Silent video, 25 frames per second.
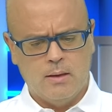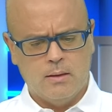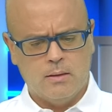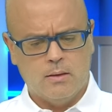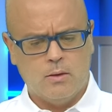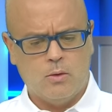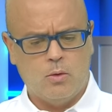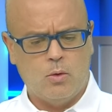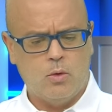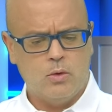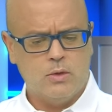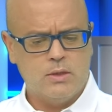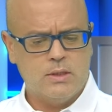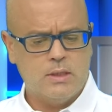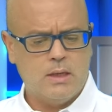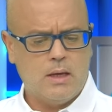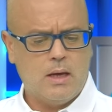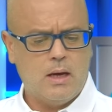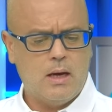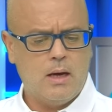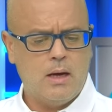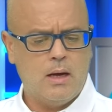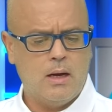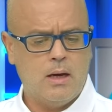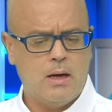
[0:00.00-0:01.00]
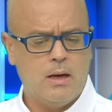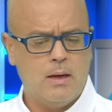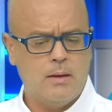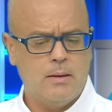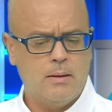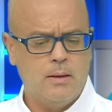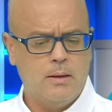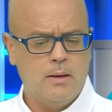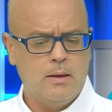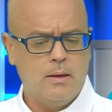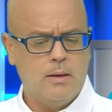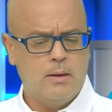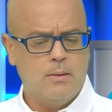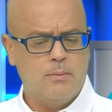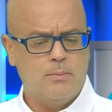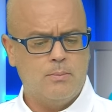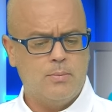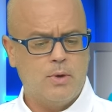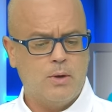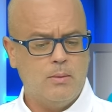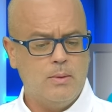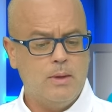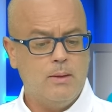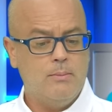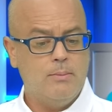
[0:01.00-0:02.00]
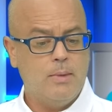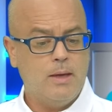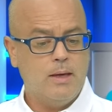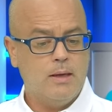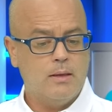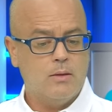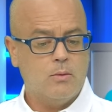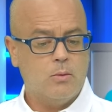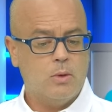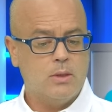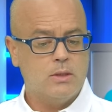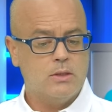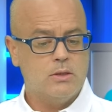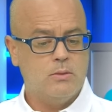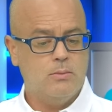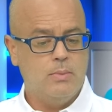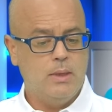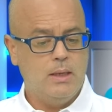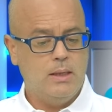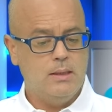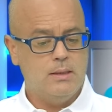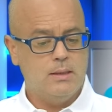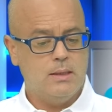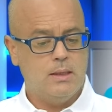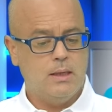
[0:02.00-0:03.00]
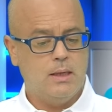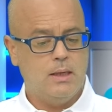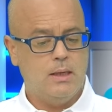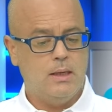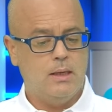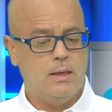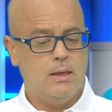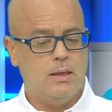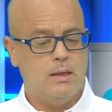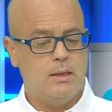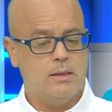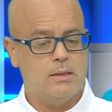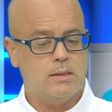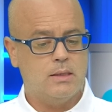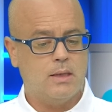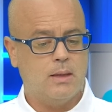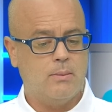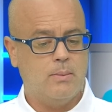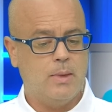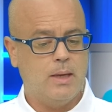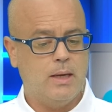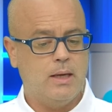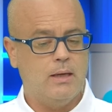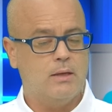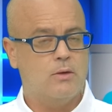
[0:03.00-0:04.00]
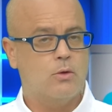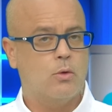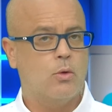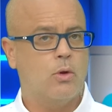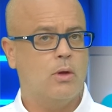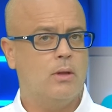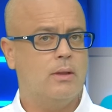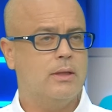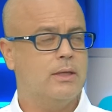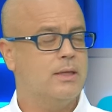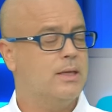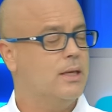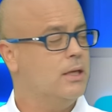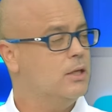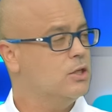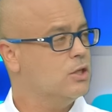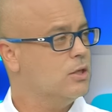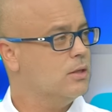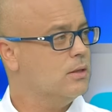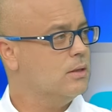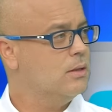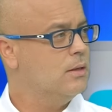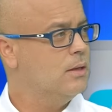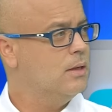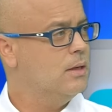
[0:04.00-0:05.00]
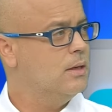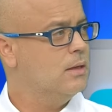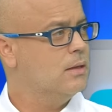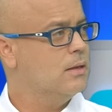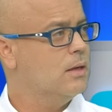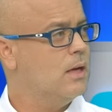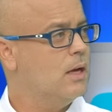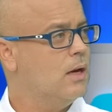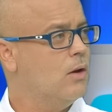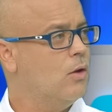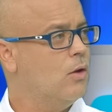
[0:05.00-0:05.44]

The horse I probably make the one to beat is number eight, Royal Edition. Now